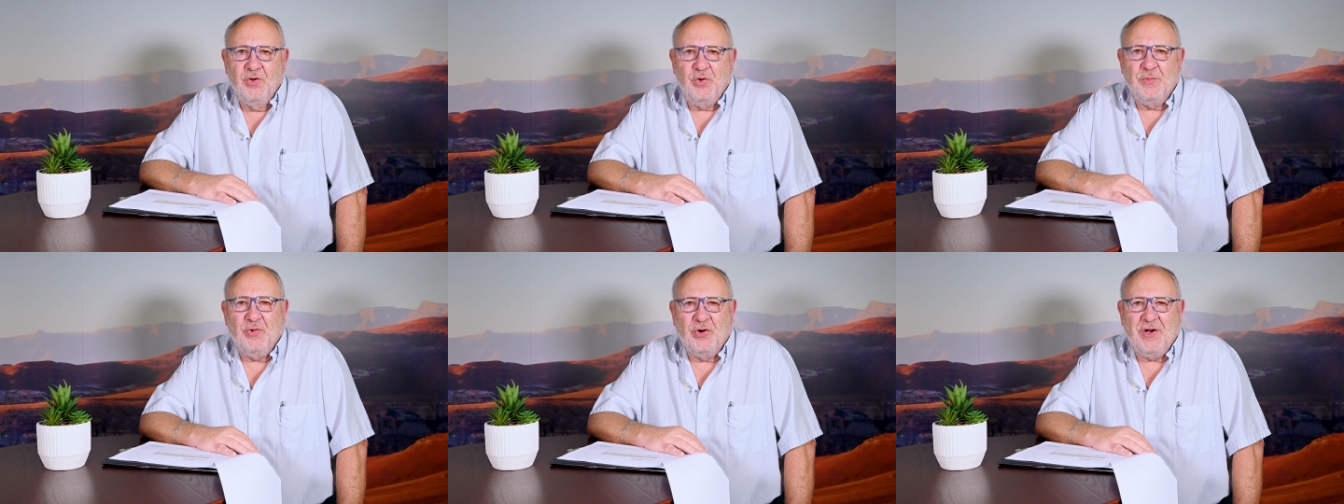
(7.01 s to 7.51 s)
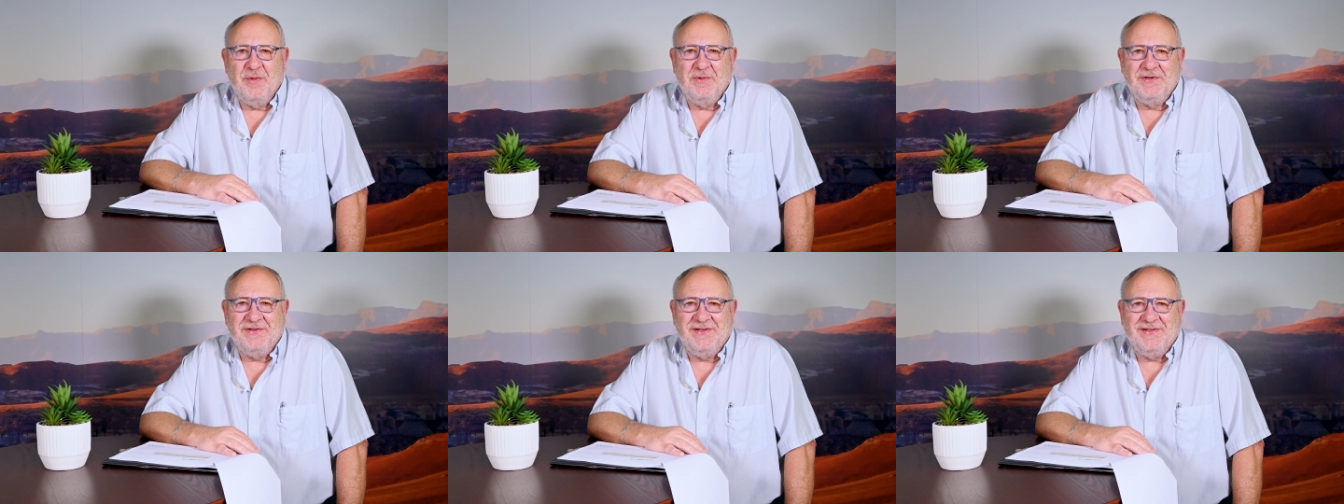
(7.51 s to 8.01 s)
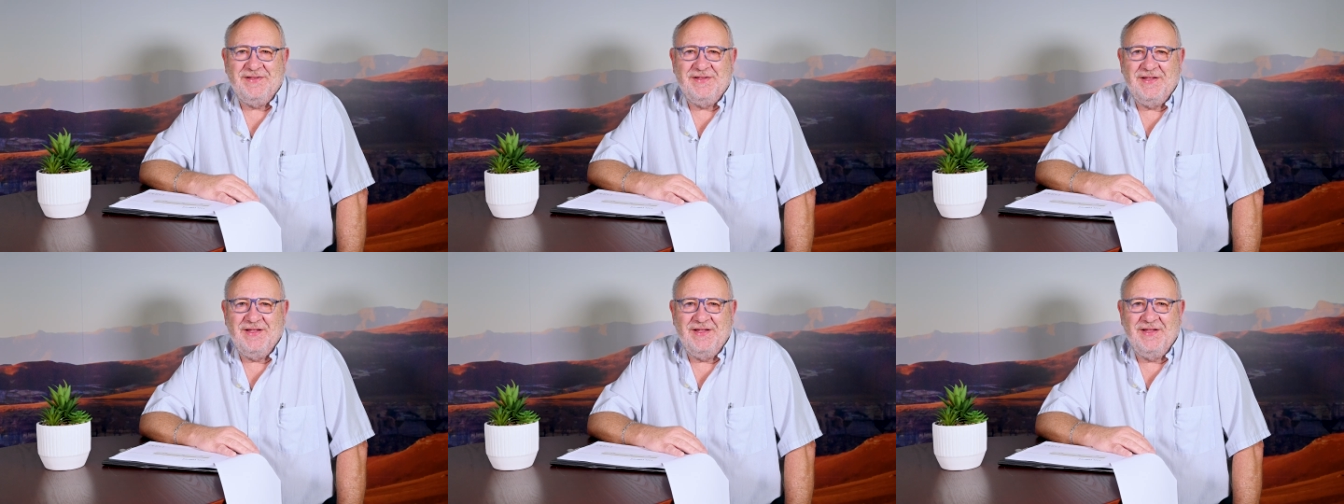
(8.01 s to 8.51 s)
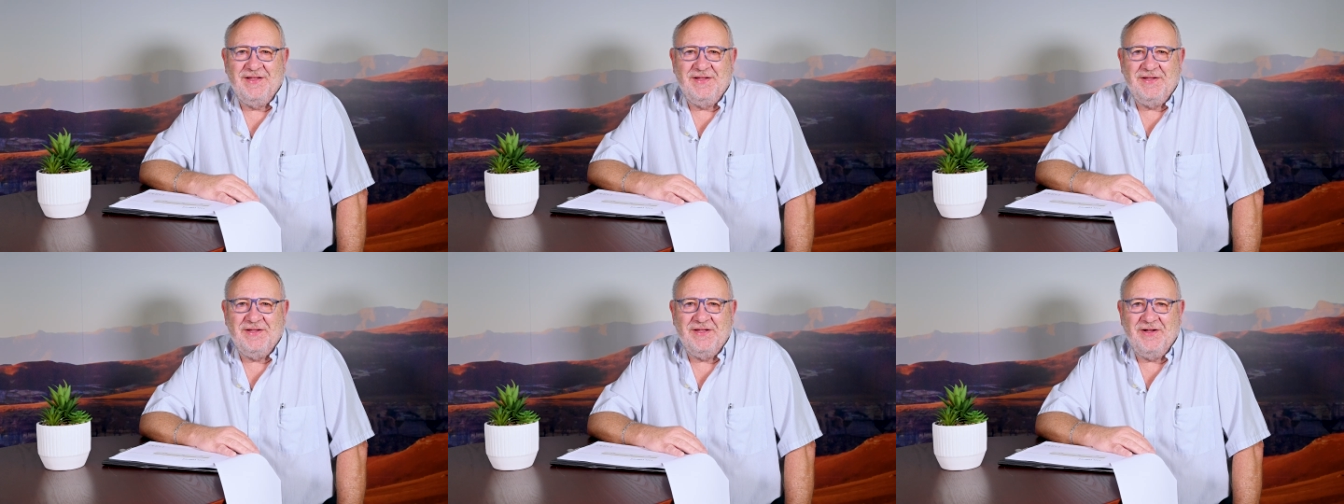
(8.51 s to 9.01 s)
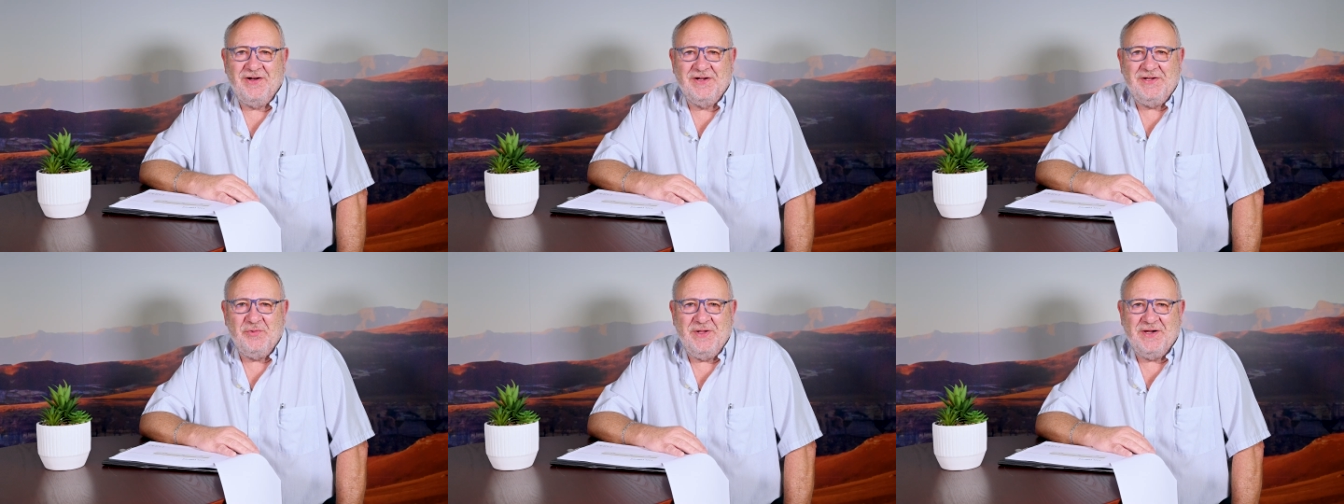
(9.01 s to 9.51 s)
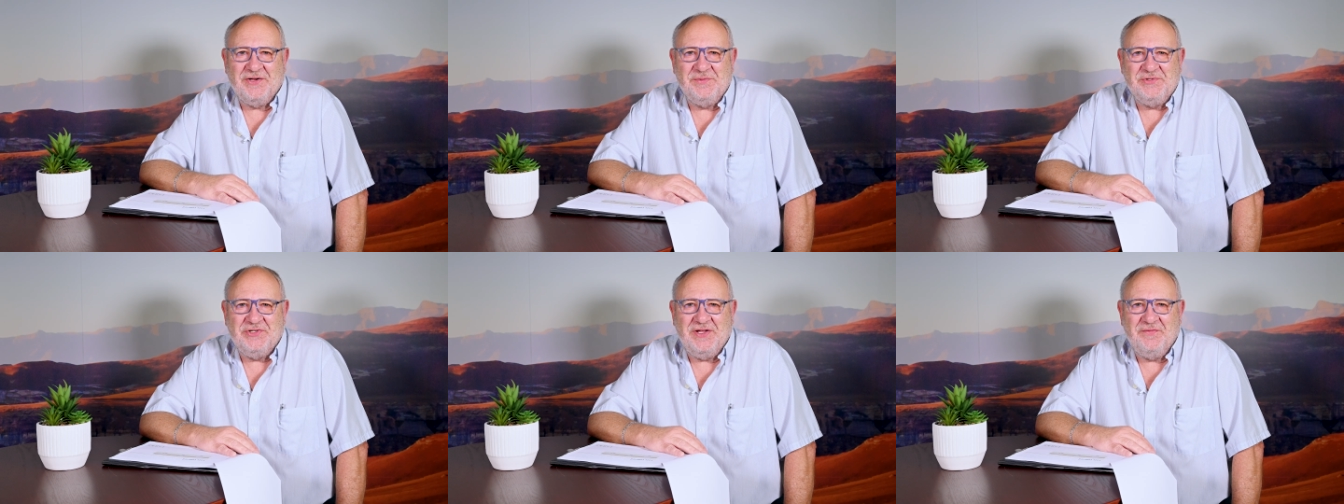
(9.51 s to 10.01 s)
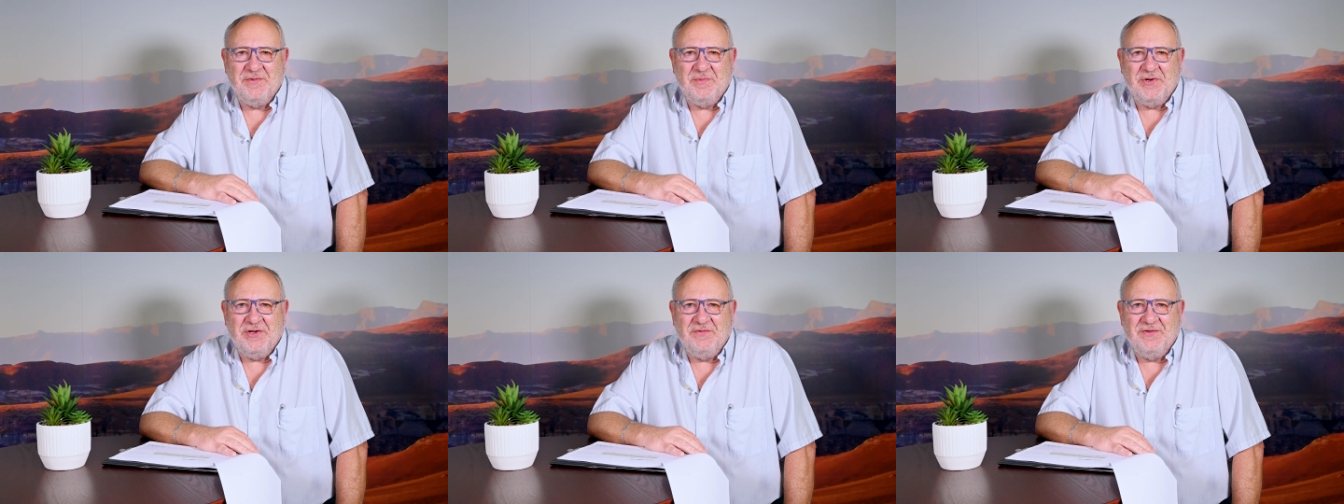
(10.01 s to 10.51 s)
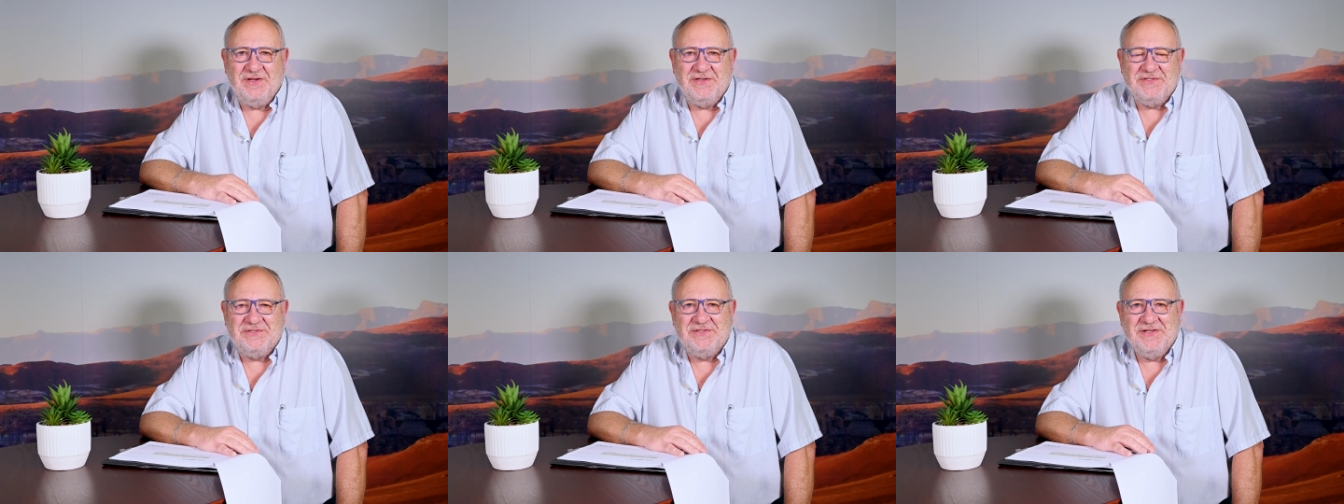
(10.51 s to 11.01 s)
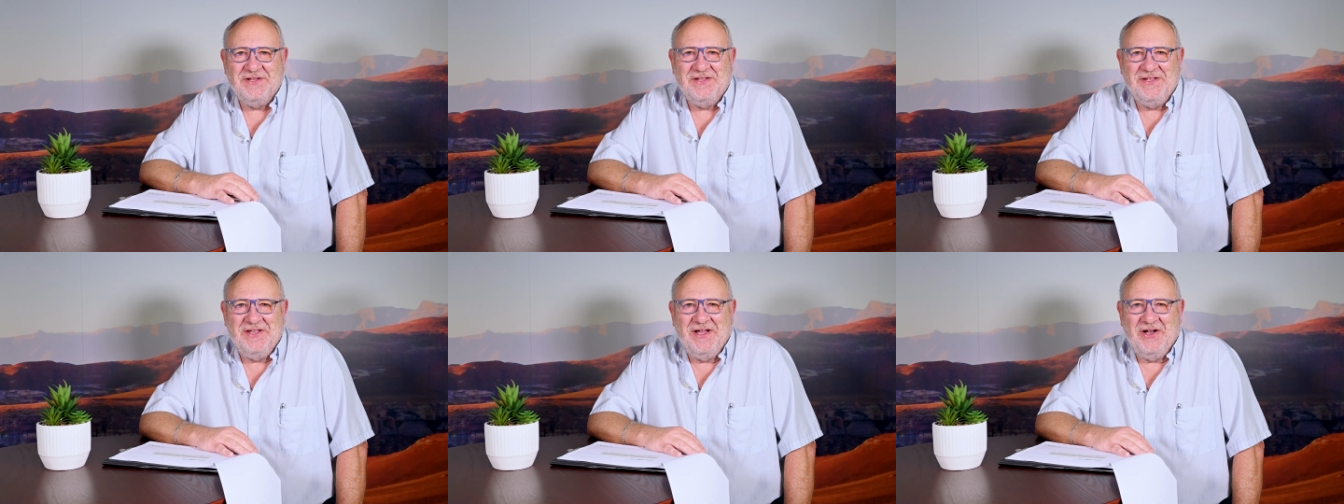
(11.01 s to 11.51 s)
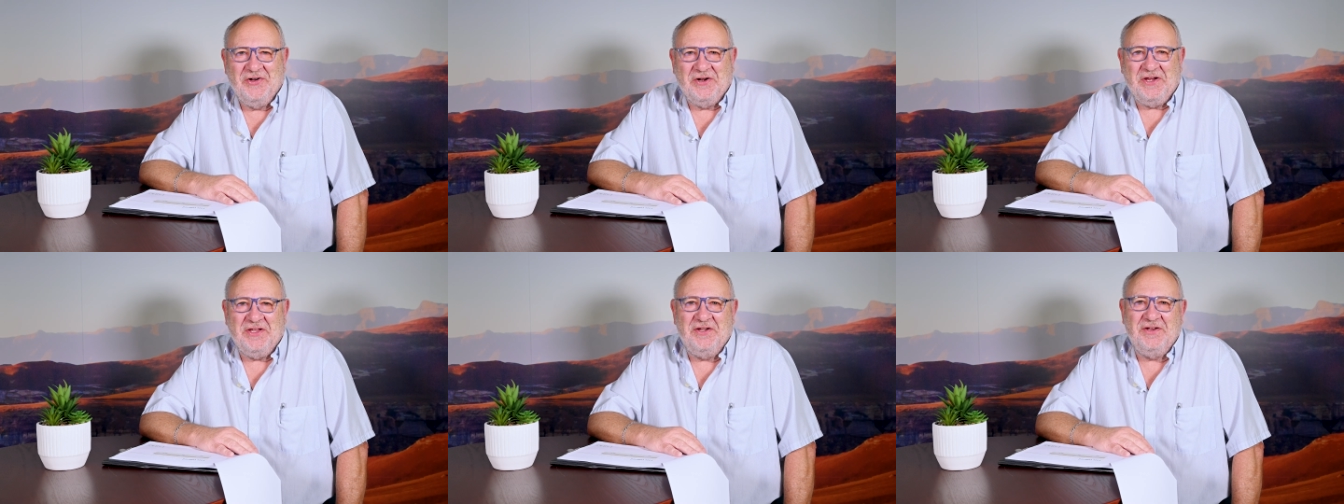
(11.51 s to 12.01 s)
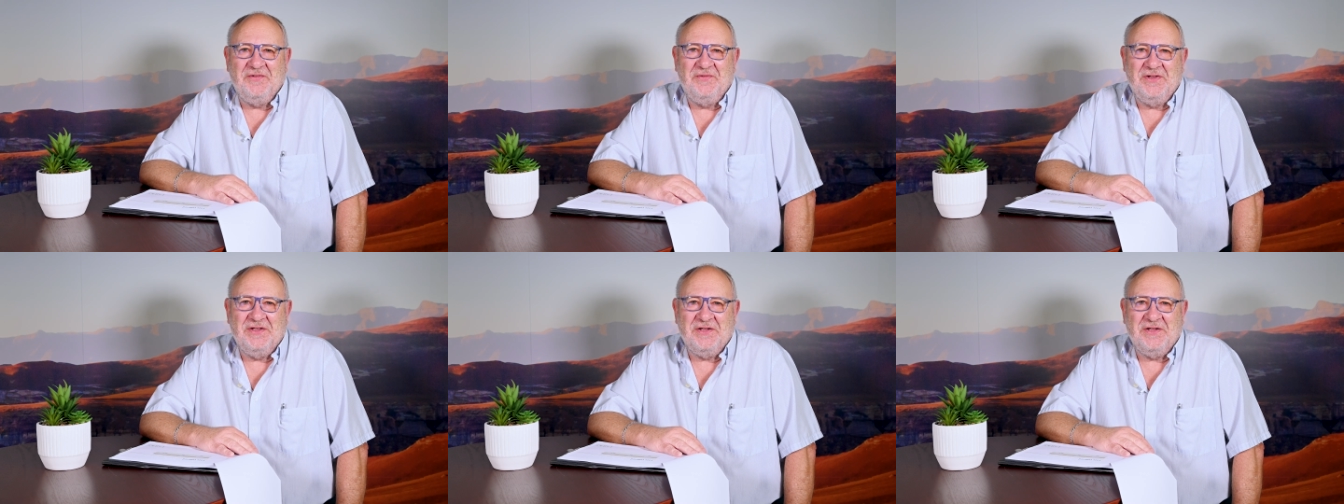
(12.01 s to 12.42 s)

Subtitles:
Goeiemorgen allemaal. Hartelijk welcome to everybody that is our regular